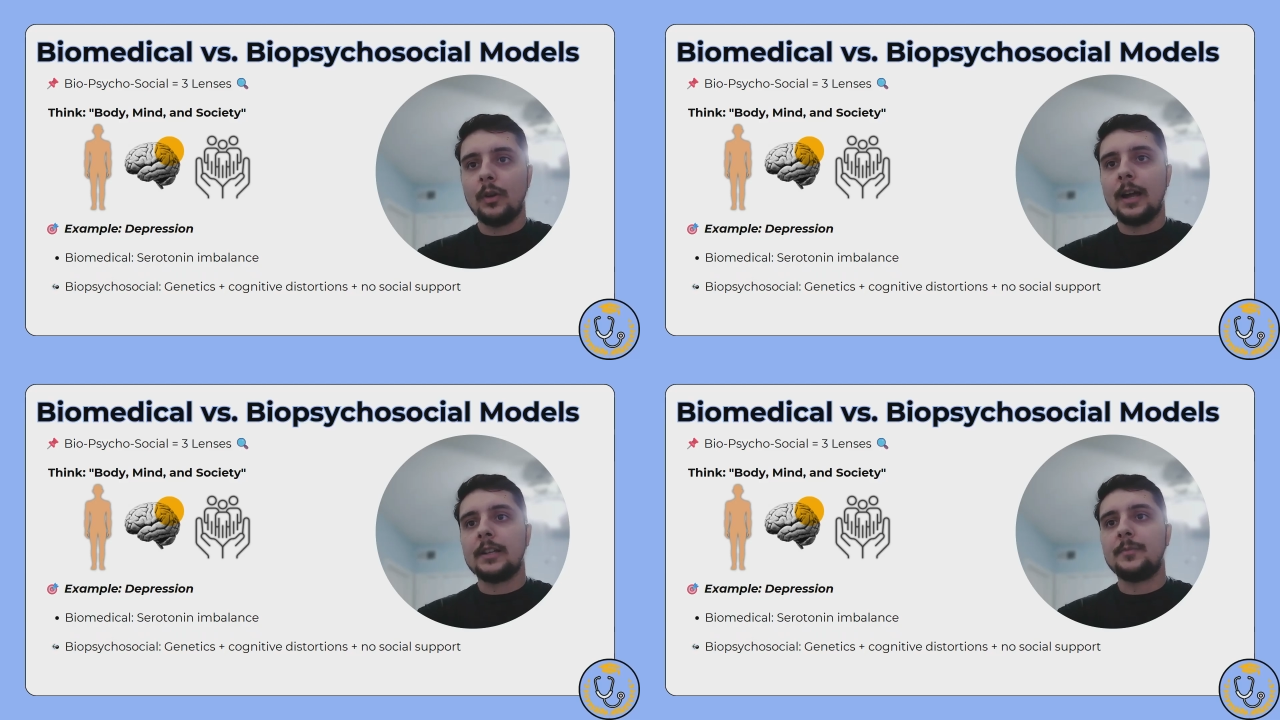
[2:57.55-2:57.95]

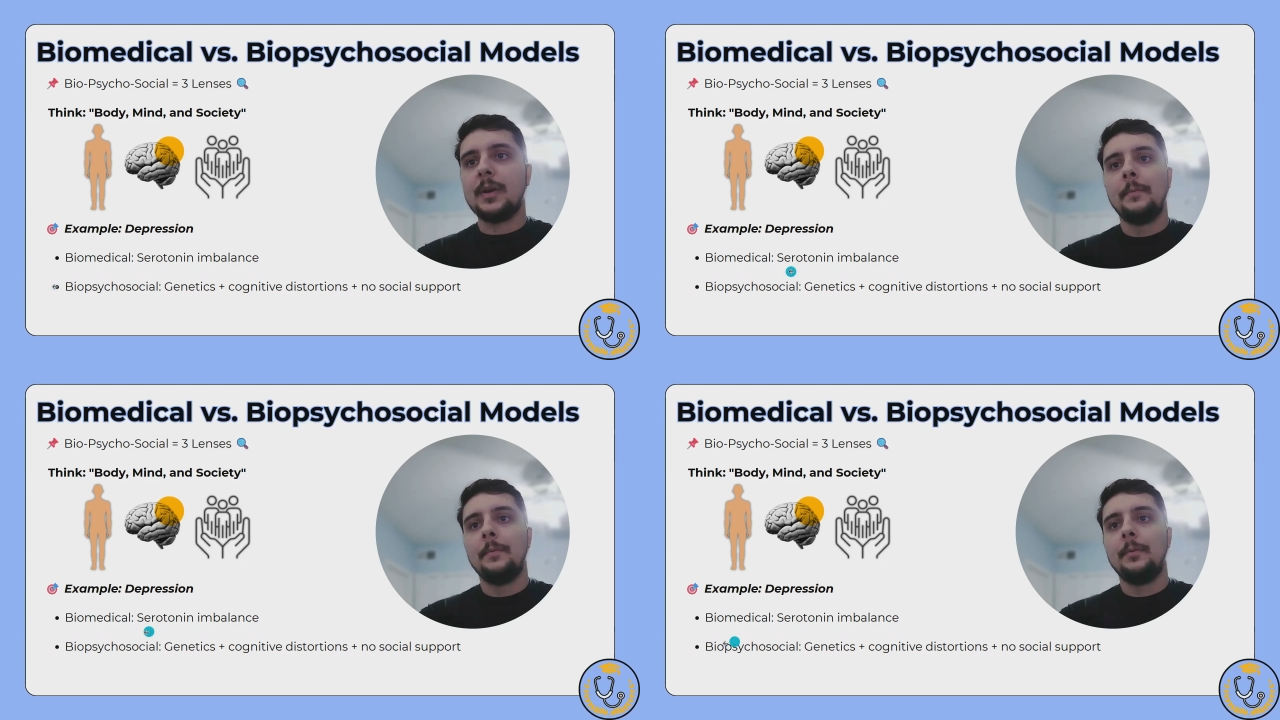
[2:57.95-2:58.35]

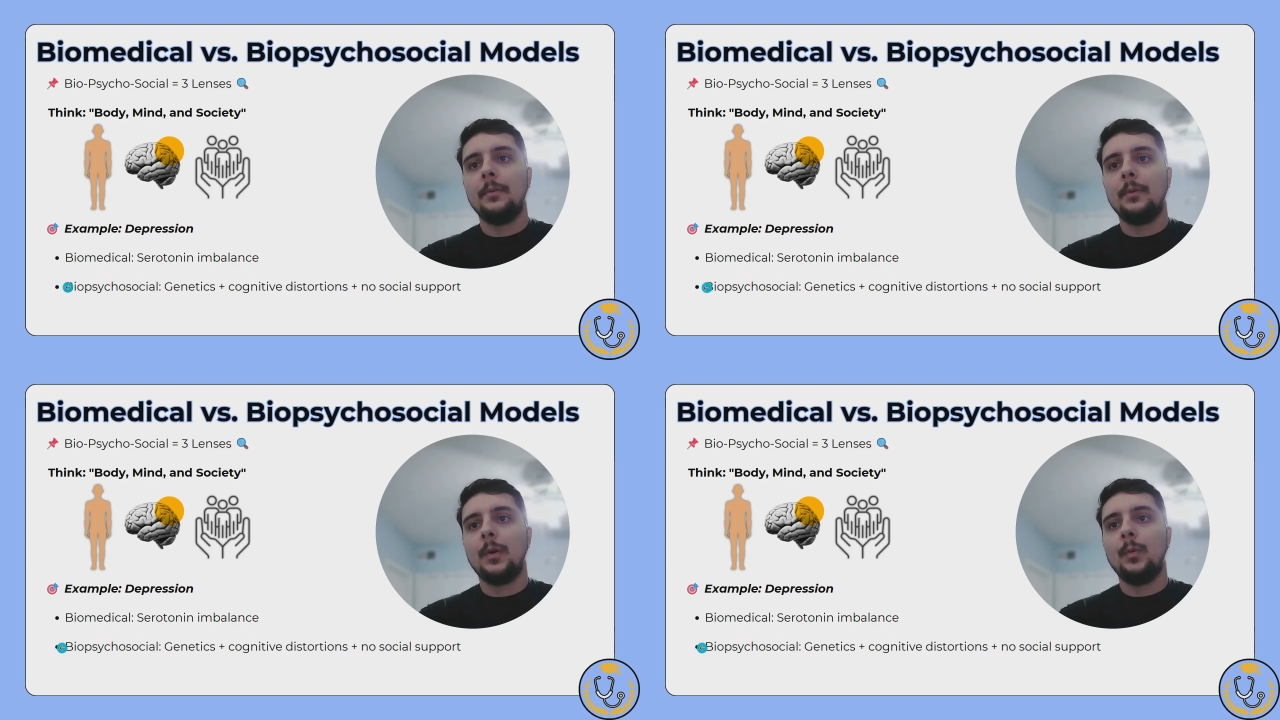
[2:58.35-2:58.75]
aspect,
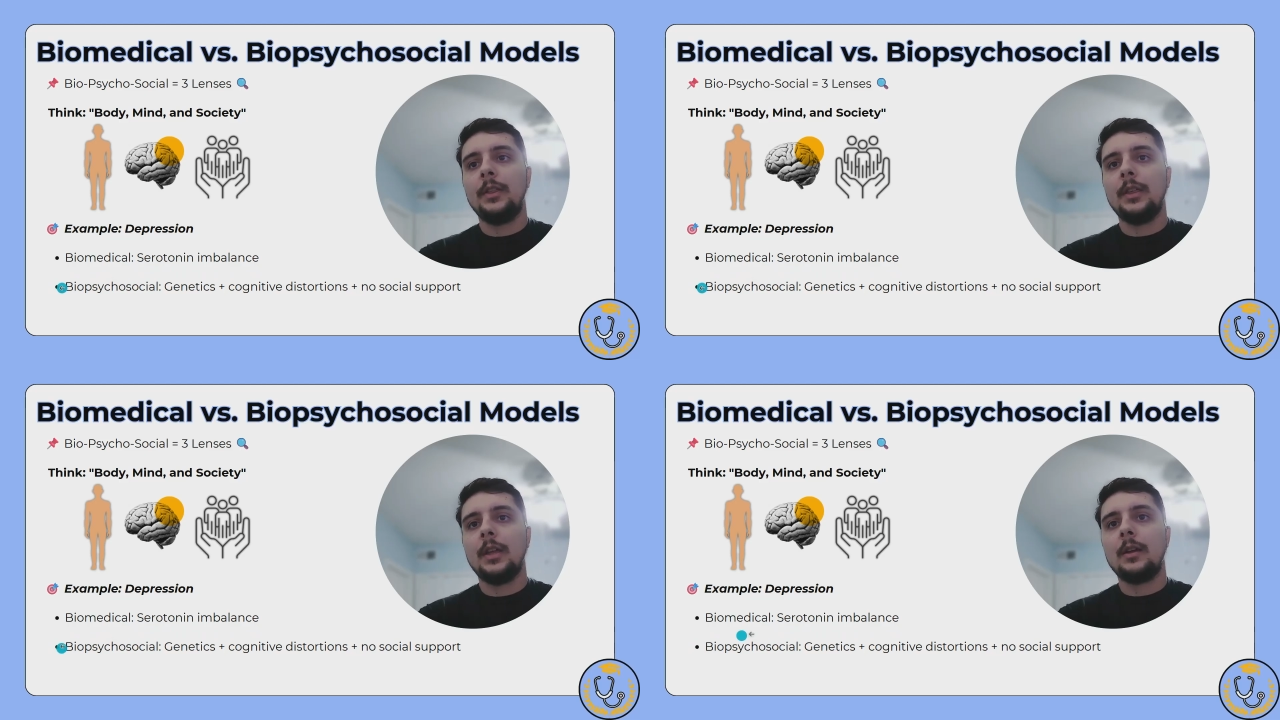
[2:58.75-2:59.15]
we
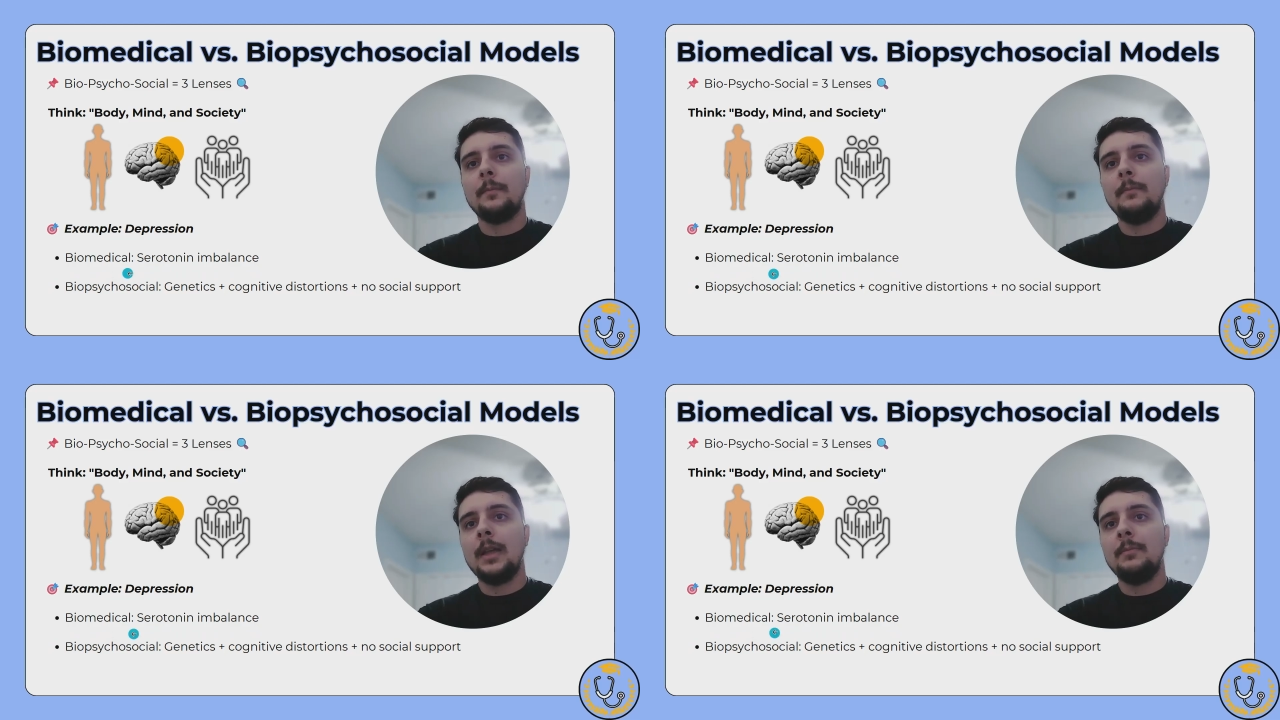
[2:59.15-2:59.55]
think
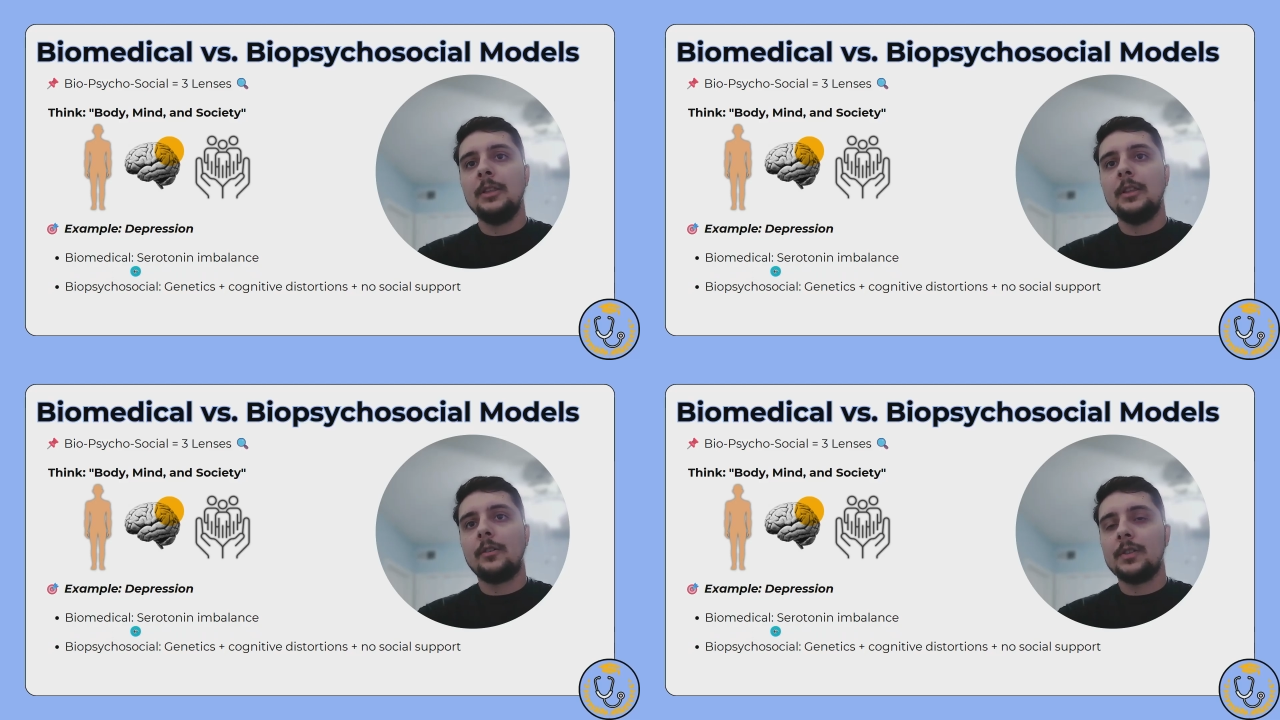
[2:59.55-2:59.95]

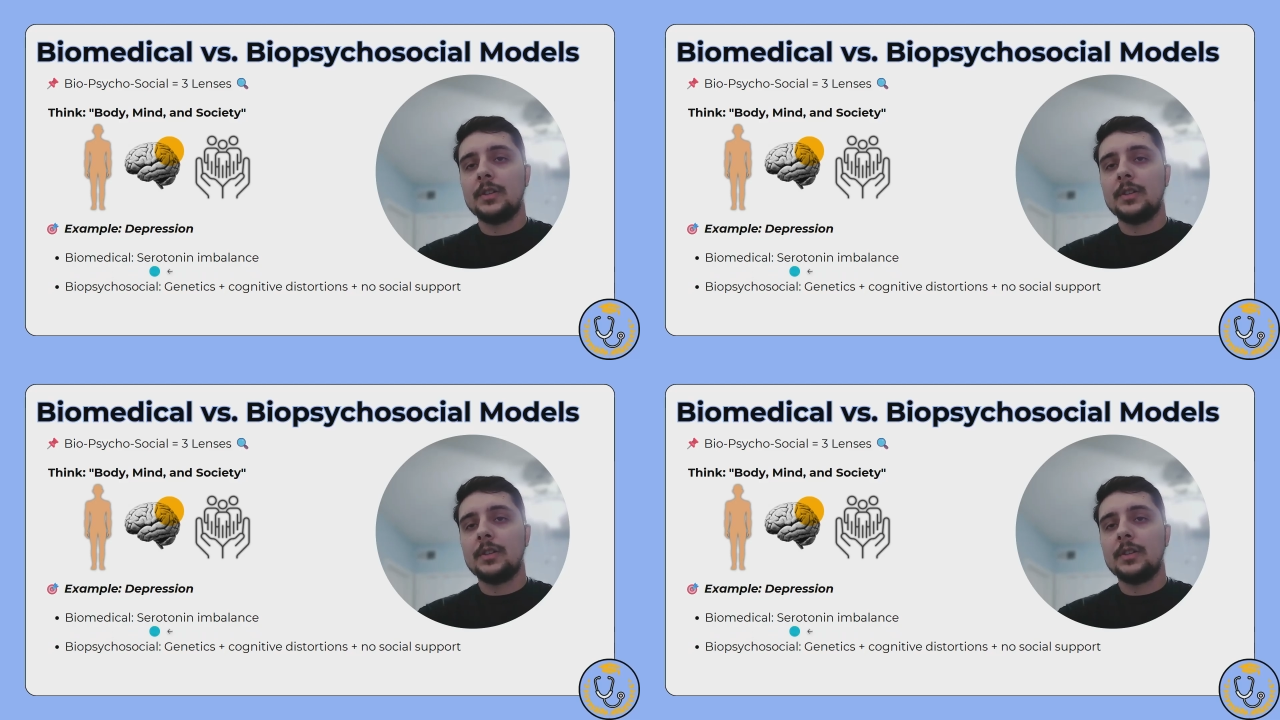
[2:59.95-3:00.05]
maybe there is a